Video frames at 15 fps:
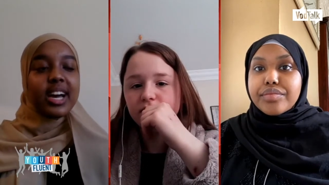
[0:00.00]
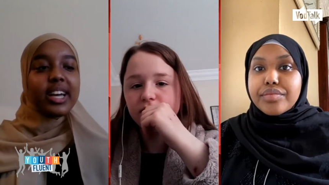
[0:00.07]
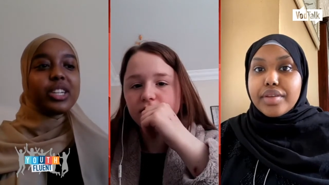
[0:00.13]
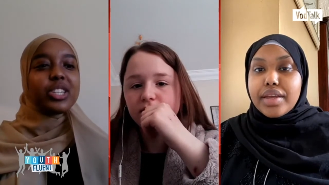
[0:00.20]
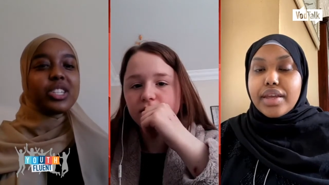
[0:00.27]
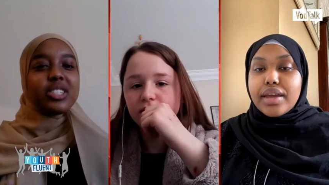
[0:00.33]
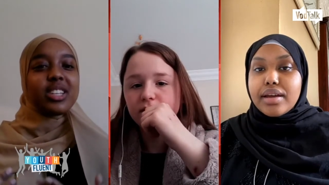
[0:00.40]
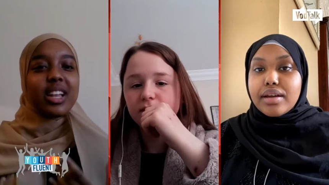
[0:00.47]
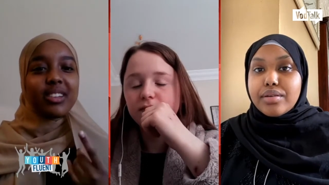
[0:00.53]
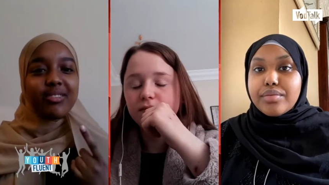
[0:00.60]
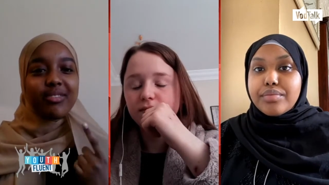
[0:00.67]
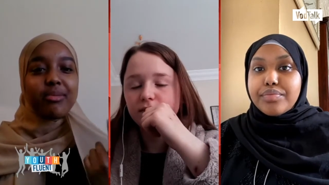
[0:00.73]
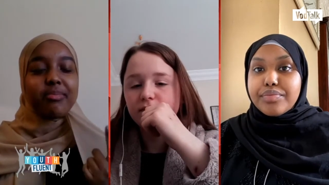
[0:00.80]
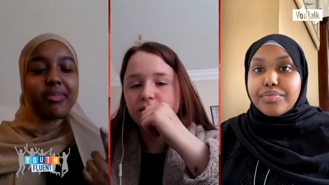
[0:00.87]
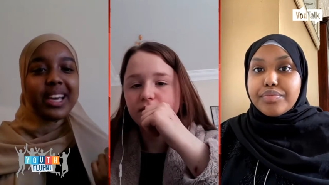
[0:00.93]
Speaker 1: And it just
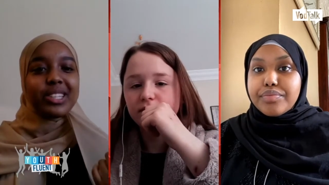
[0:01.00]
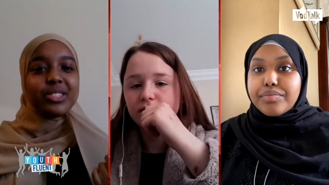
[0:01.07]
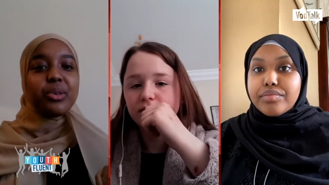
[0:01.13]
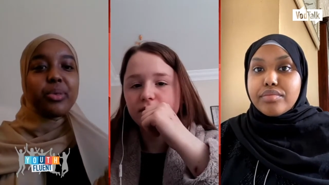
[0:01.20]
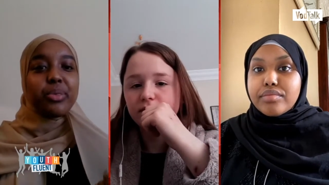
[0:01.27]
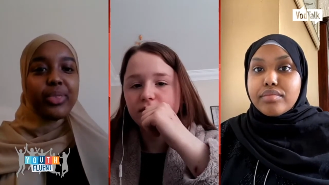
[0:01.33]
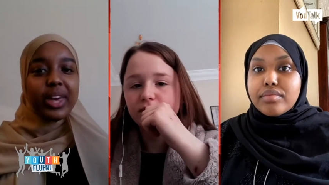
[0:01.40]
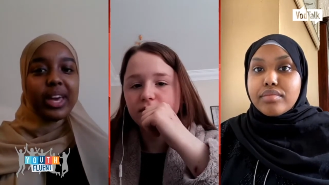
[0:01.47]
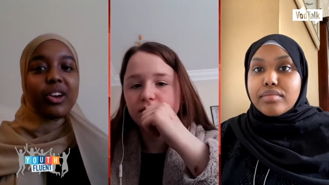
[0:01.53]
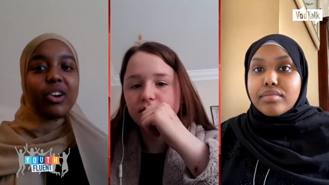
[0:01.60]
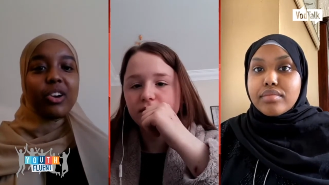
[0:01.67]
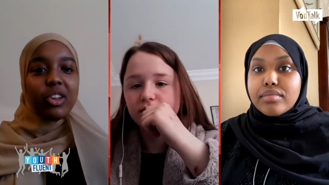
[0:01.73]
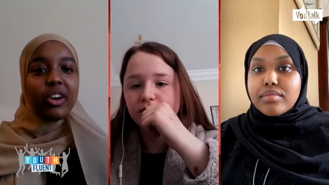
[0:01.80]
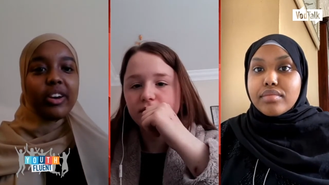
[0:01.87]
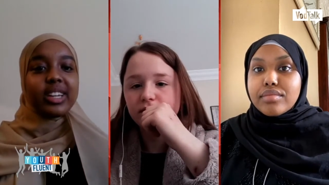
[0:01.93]
makes you think
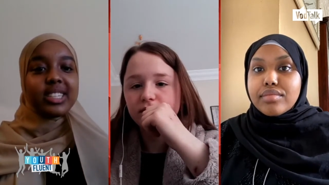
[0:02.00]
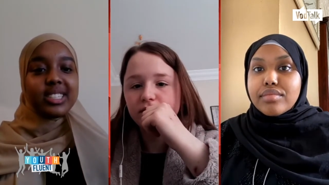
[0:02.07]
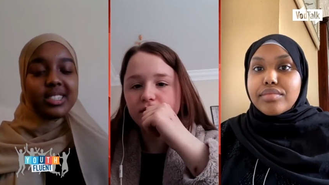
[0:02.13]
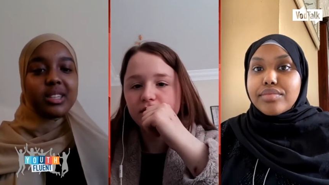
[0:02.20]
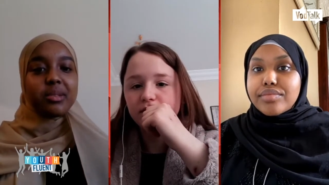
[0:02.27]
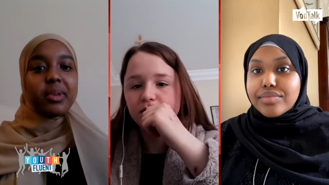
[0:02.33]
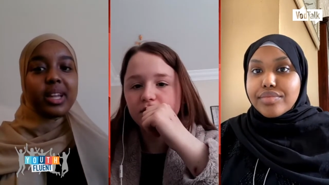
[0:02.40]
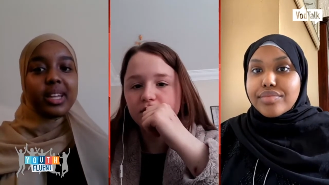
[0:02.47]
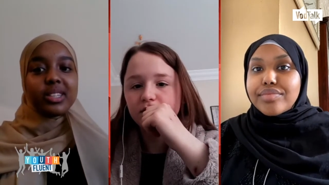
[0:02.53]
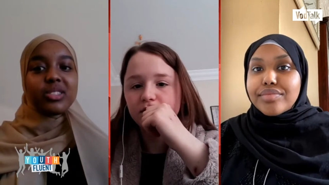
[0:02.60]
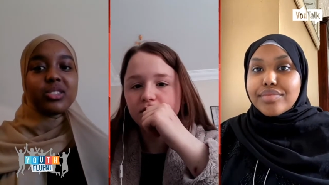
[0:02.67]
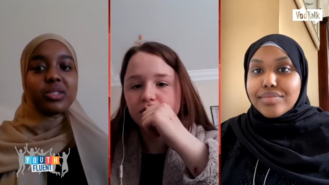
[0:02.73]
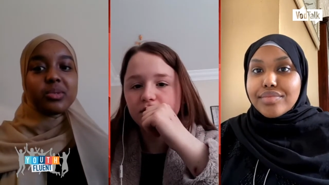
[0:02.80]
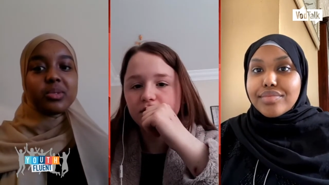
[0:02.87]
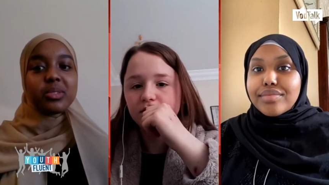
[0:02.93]
a lot and it
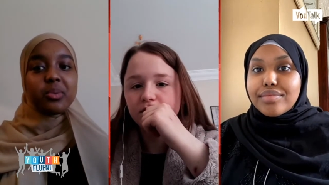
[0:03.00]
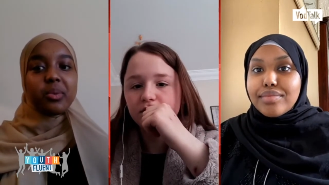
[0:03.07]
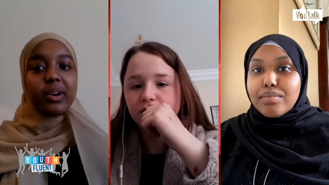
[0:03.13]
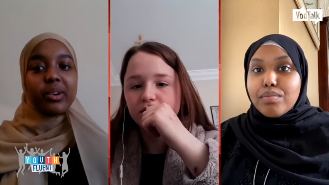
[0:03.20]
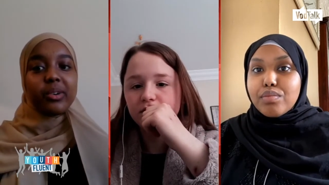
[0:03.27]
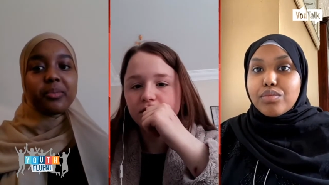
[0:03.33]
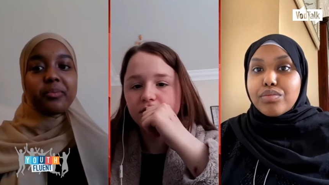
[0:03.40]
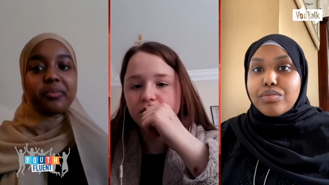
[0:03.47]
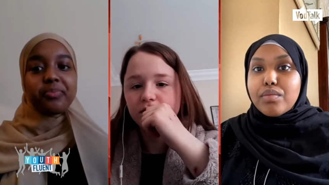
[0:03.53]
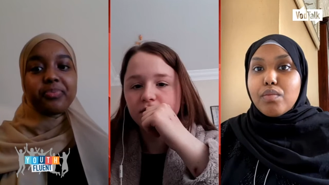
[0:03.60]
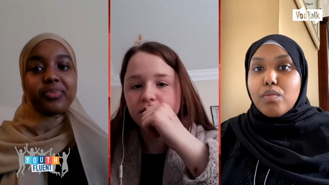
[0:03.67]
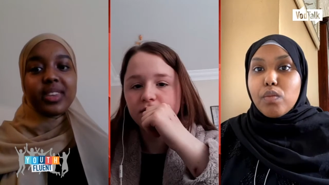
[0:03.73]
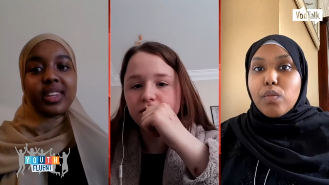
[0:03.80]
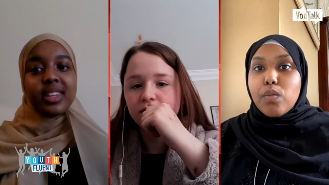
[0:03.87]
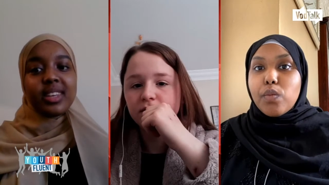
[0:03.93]
stimulates you as well. Mm
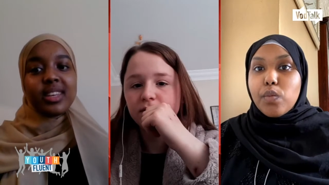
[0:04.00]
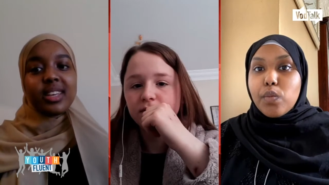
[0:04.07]
-hmm.